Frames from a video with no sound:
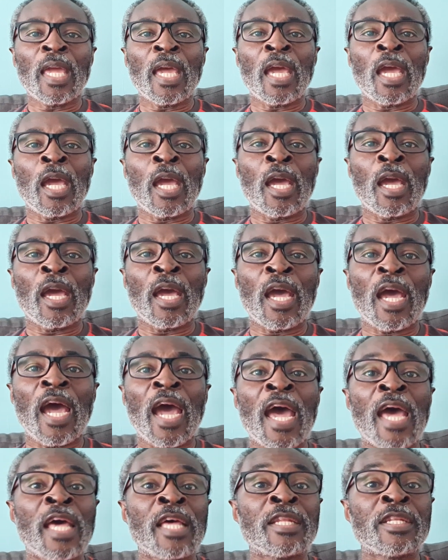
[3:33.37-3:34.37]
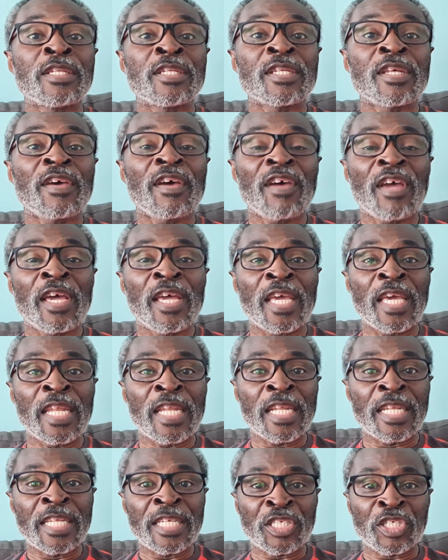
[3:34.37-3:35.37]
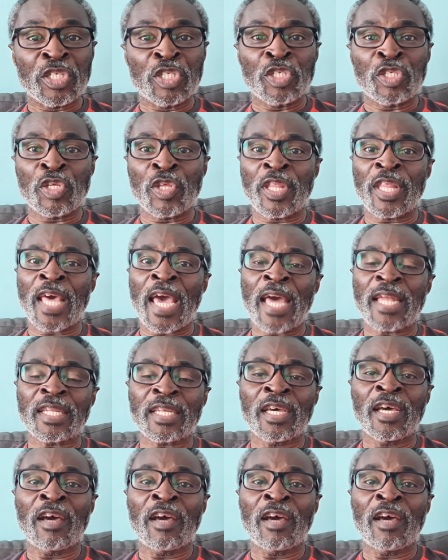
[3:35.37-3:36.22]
And in addition to that,